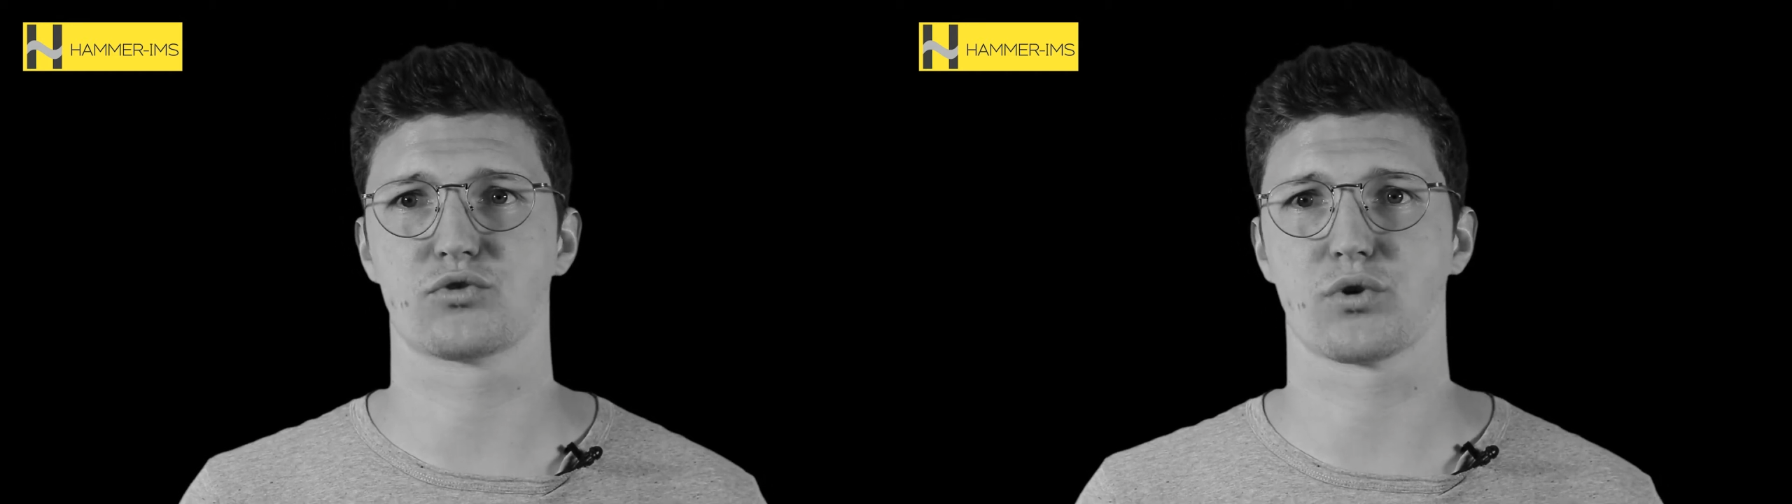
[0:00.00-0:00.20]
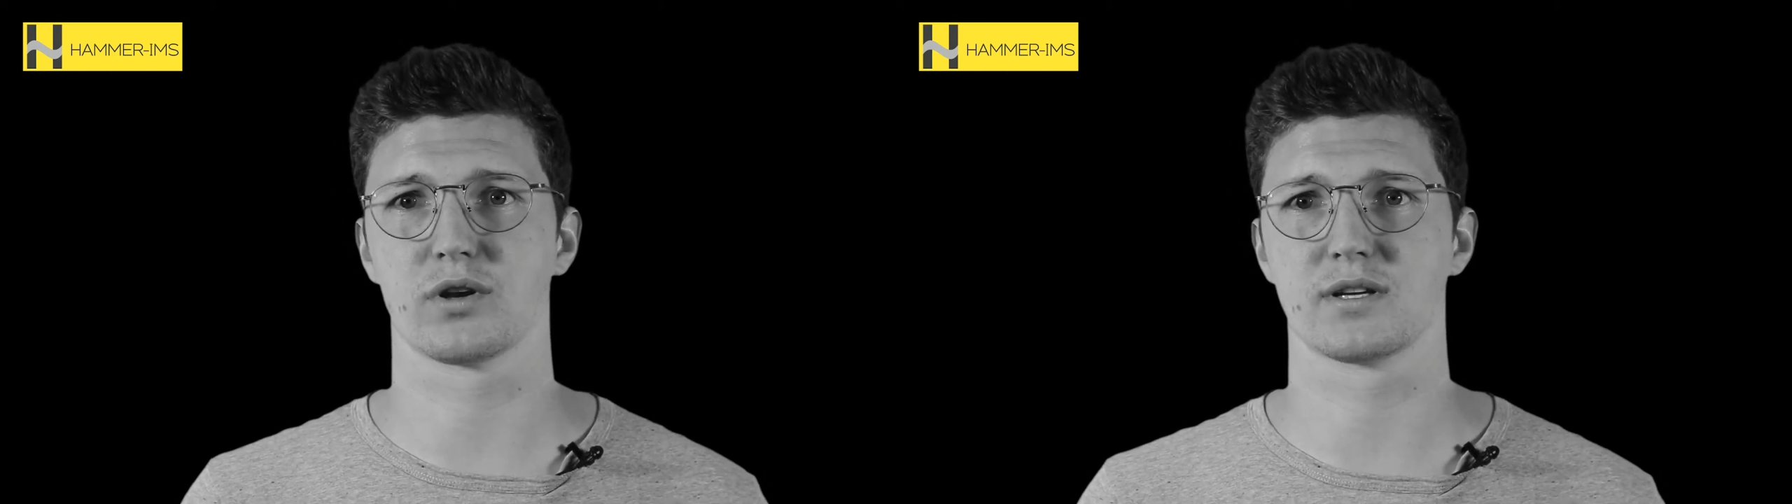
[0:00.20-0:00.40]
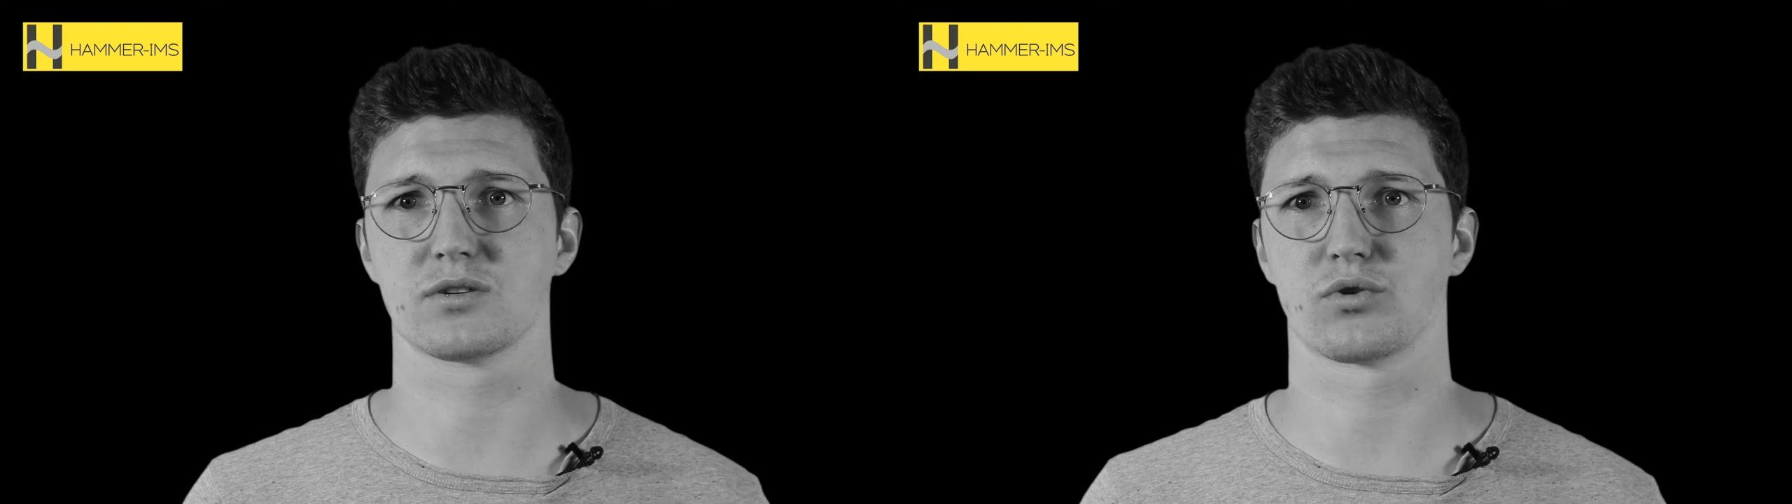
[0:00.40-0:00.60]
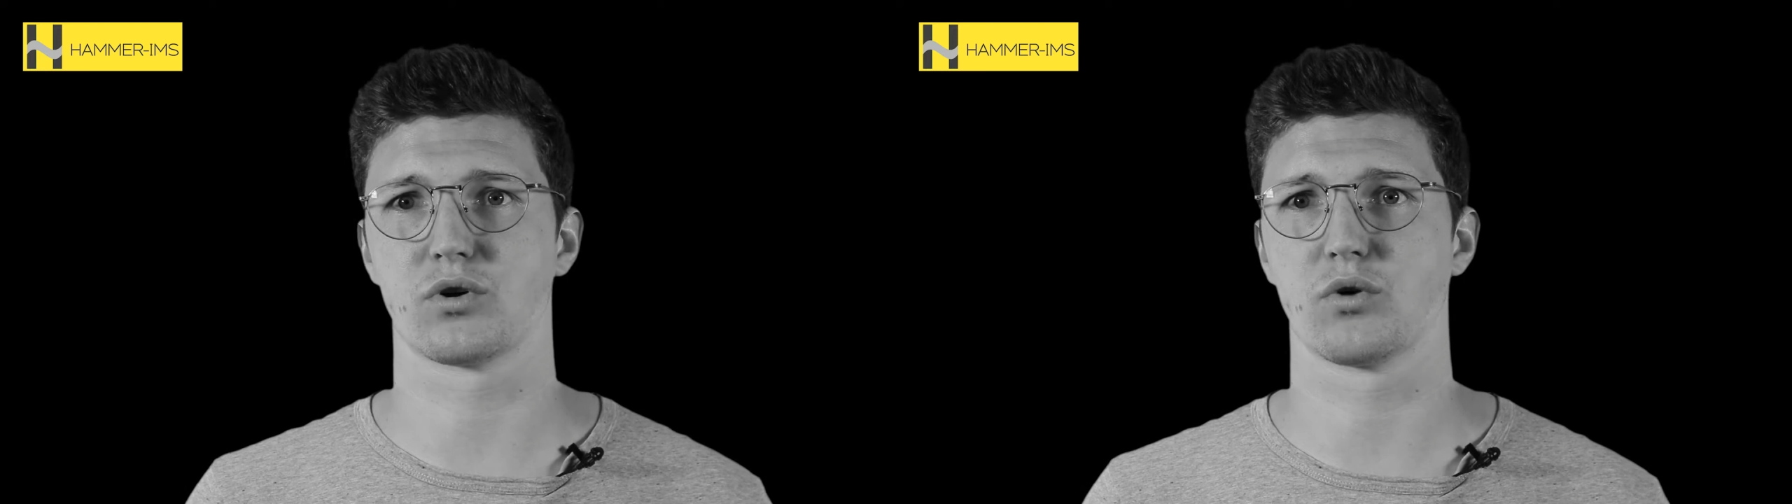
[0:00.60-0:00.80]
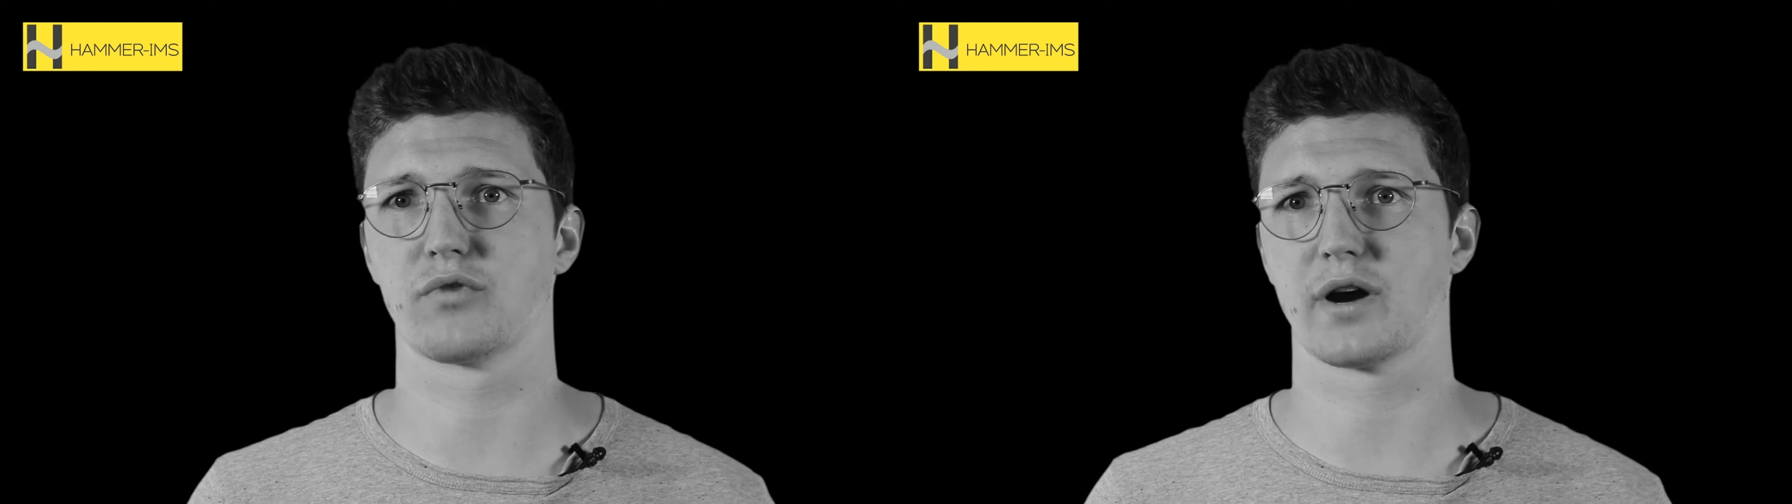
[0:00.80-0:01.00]
trolleys, or
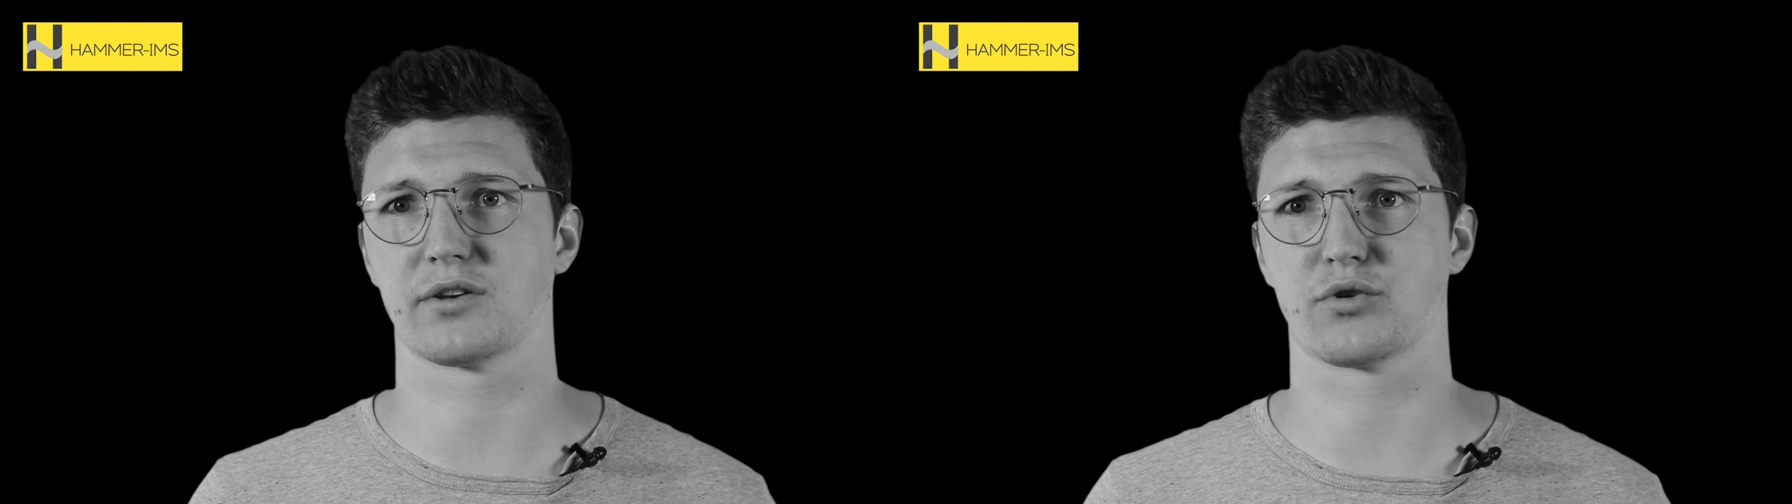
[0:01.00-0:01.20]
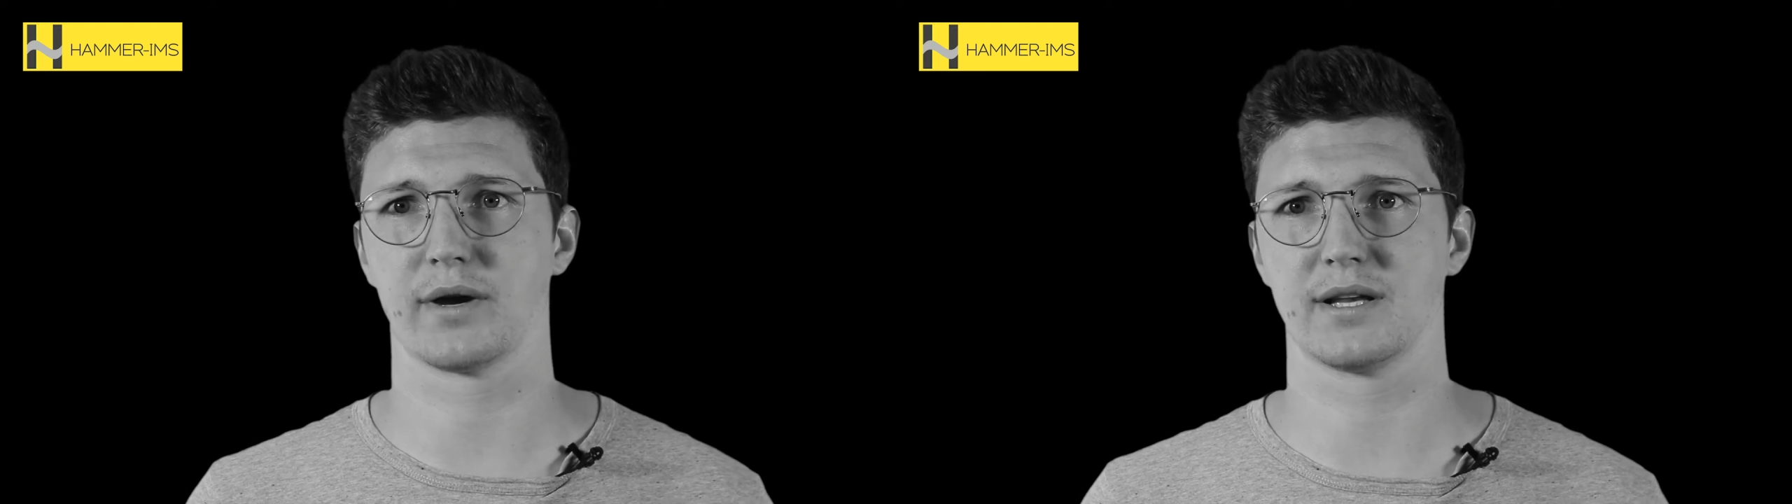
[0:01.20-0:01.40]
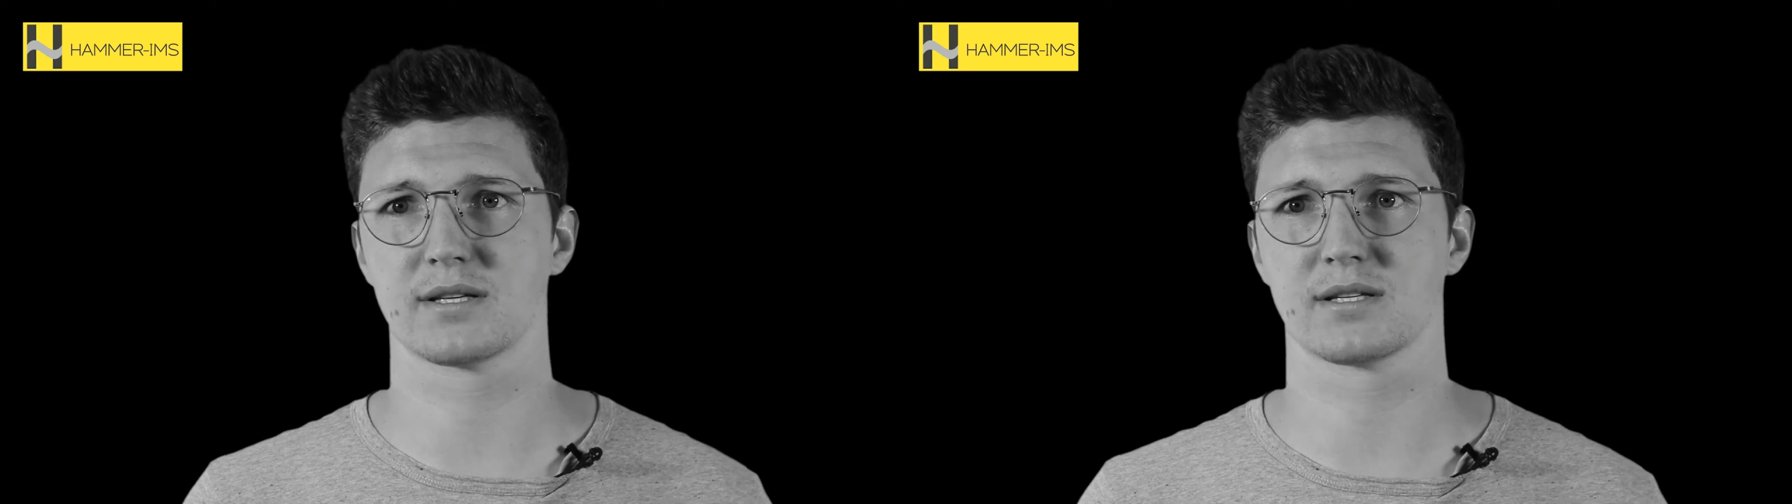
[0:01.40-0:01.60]
overhead cranes